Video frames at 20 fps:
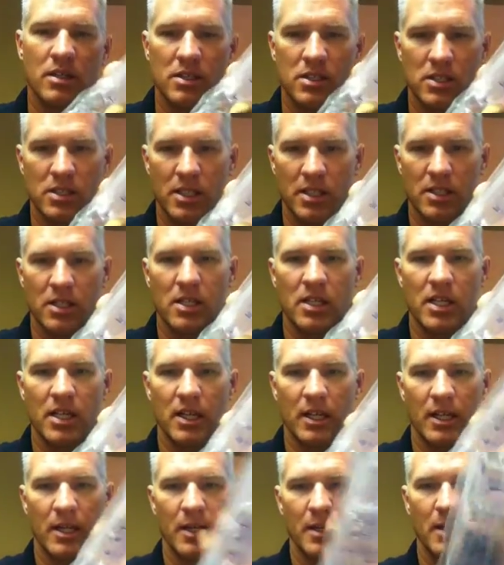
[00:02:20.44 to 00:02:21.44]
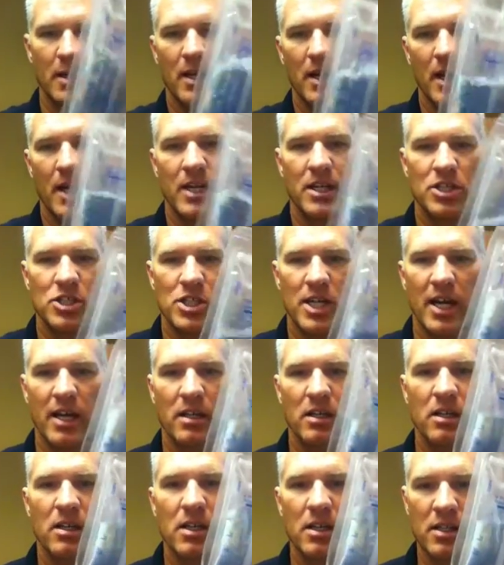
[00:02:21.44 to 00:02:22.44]
stick the needle in, and
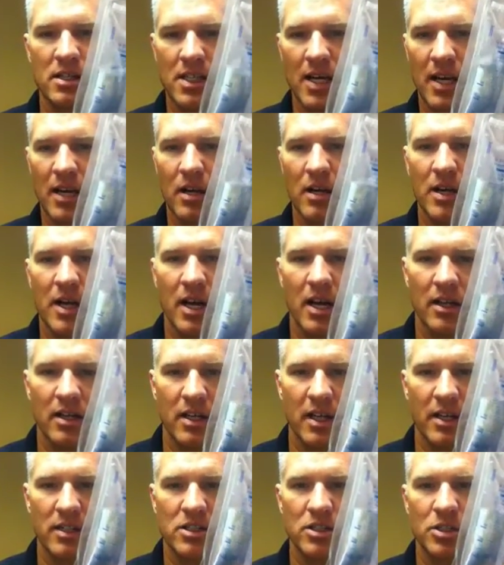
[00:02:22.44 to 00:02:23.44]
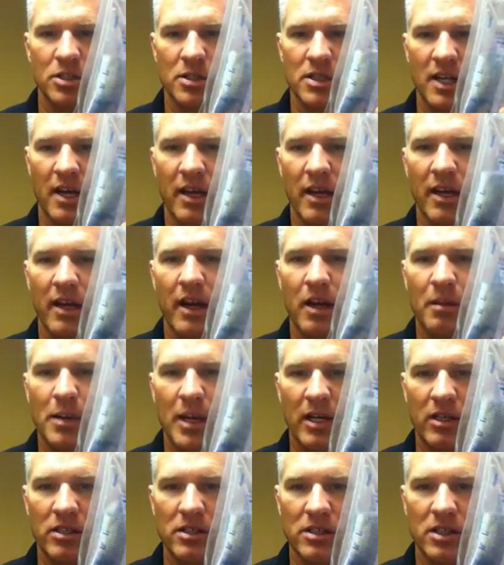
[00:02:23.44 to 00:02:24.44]
inject the entire contents, or 10
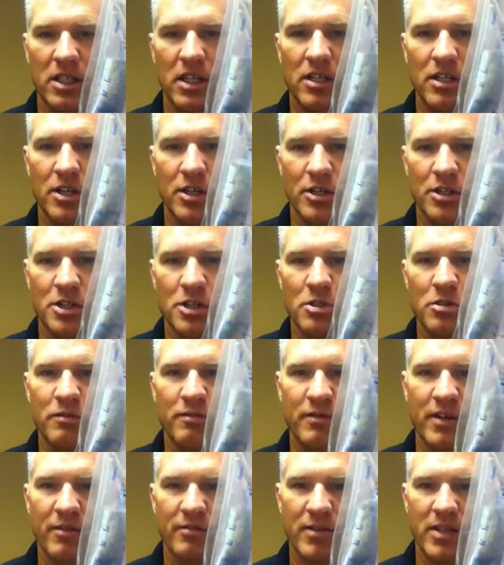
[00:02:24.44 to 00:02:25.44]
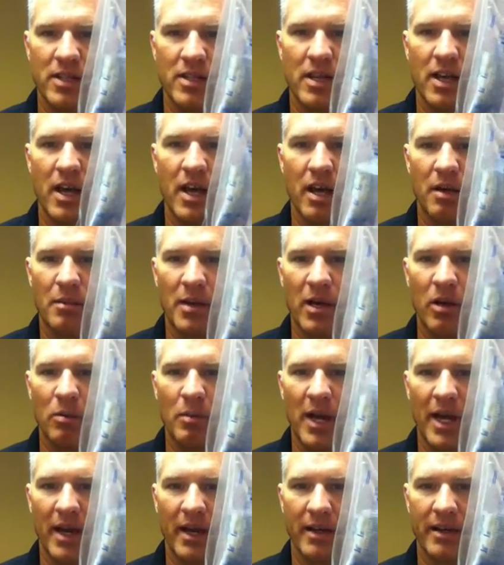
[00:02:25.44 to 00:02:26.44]
mLs, into your 250
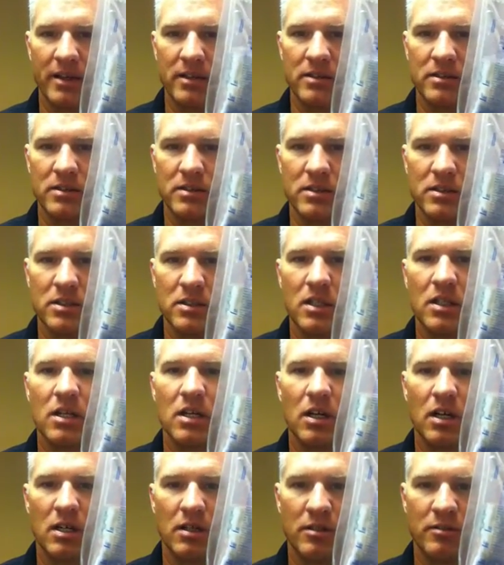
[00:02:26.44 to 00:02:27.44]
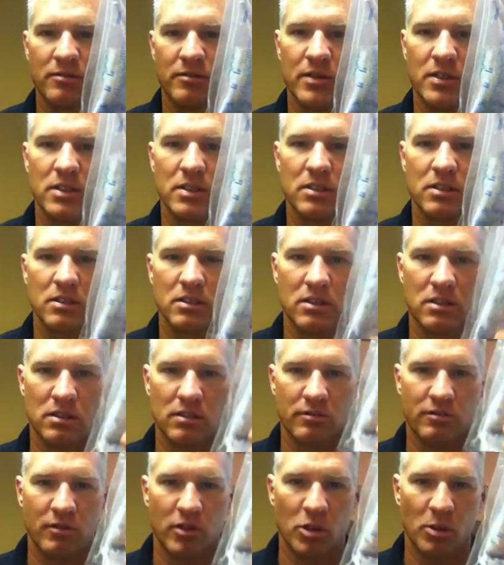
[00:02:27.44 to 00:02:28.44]
ml bag of
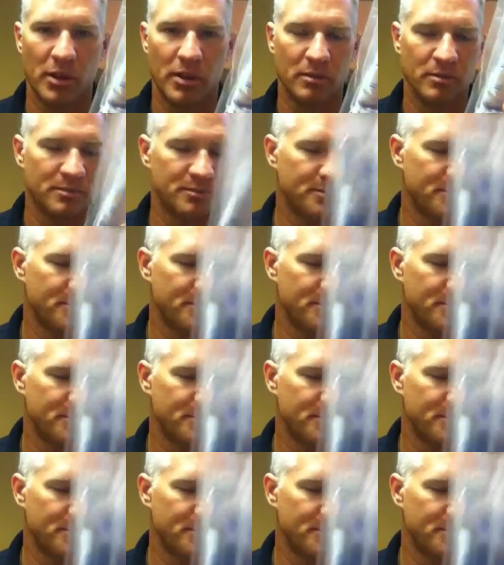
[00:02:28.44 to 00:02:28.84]
fluid.